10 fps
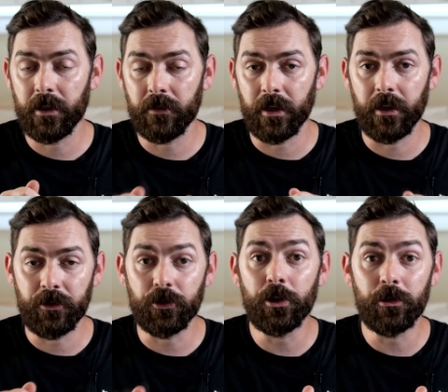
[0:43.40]

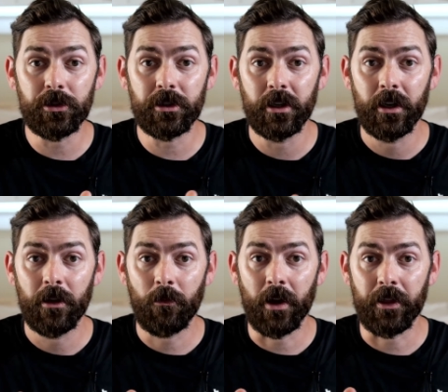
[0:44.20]
introduced
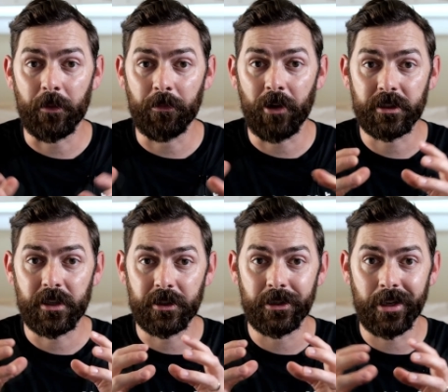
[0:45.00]
when the
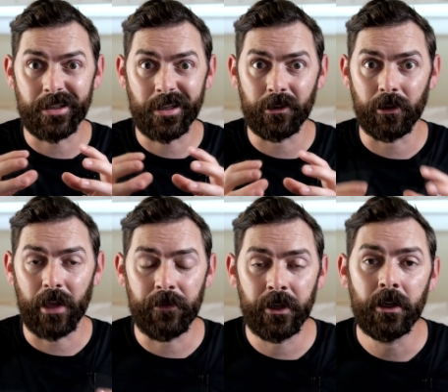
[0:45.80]
processing gets a little
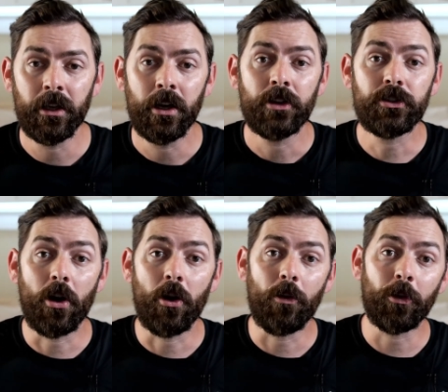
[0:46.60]
heavy.
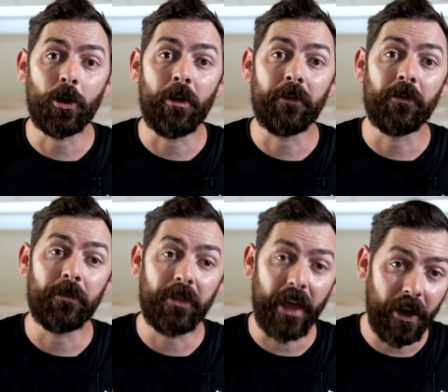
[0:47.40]
So we're going
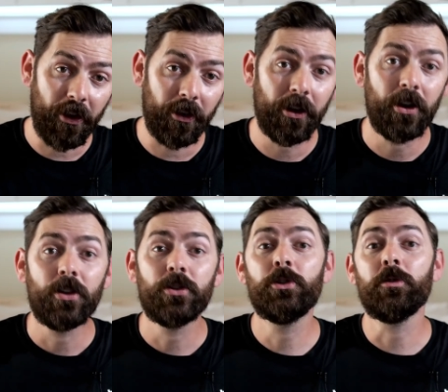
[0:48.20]
from there
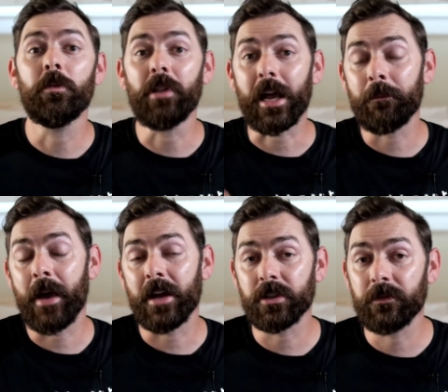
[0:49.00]
to a
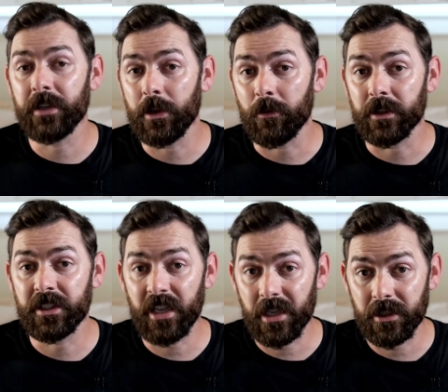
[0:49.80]
Blackmagic Video
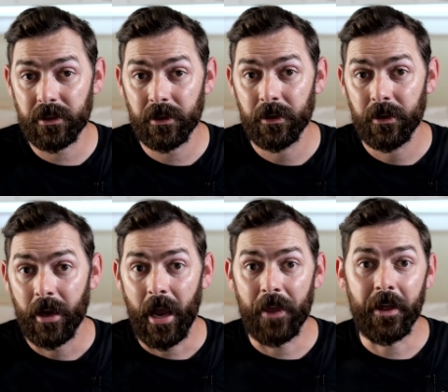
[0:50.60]
Assist,
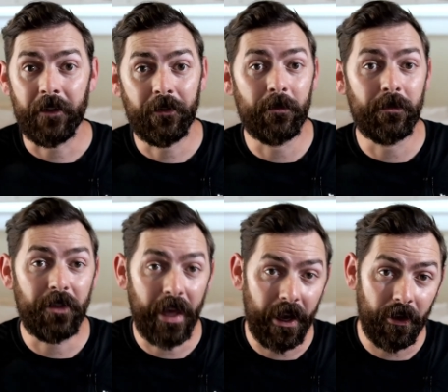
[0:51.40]
and then from
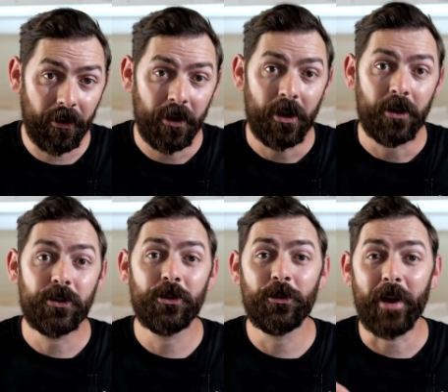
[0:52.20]
there
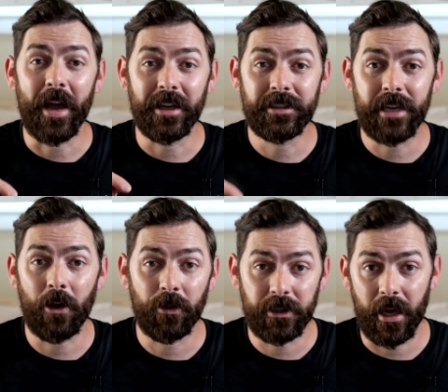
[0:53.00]
to a
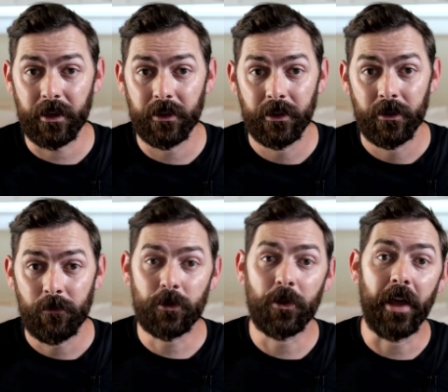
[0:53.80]
Teradek,
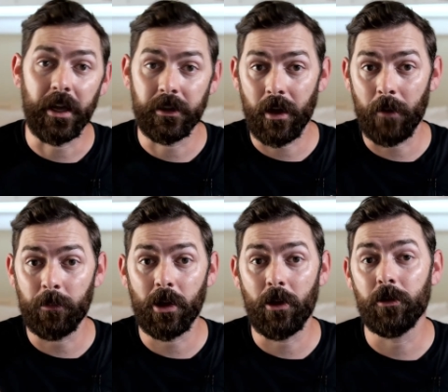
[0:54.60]
which then
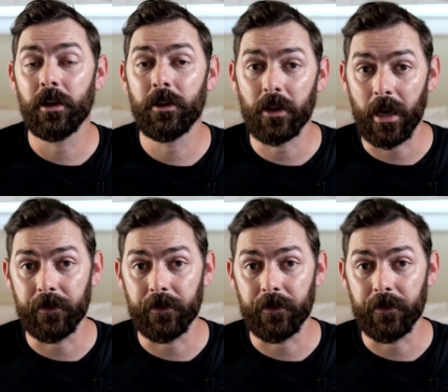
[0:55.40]
upload the live